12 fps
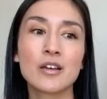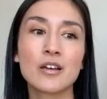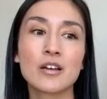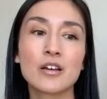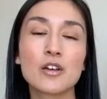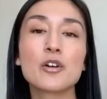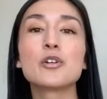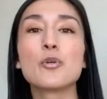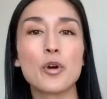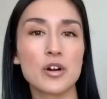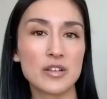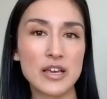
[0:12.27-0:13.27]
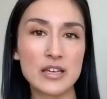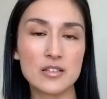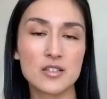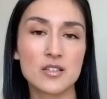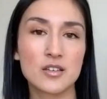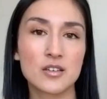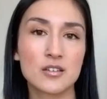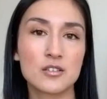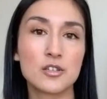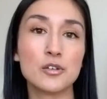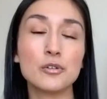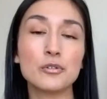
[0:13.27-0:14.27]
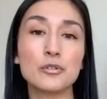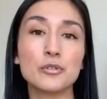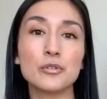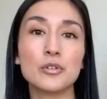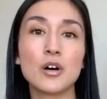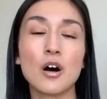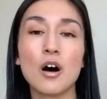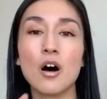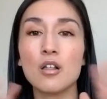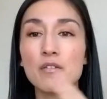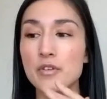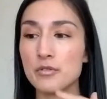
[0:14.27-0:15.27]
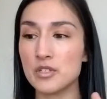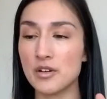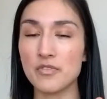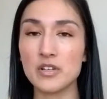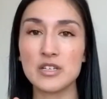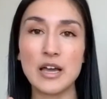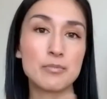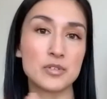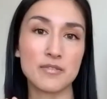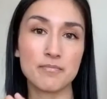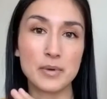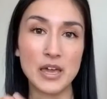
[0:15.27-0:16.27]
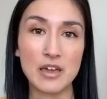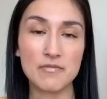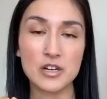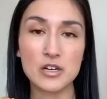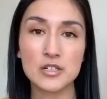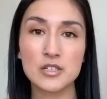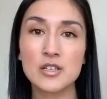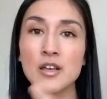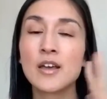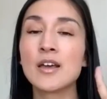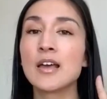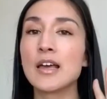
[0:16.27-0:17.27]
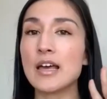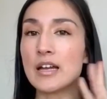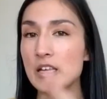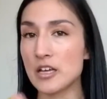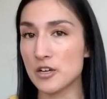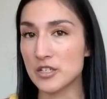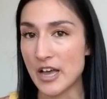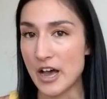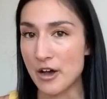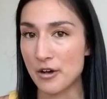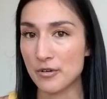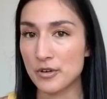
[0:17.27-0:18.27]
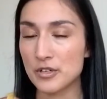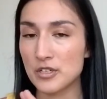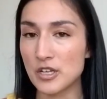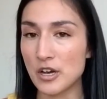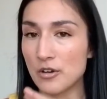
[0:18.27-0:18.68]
could correlate to all of those different types of behaviors. And here's how. So,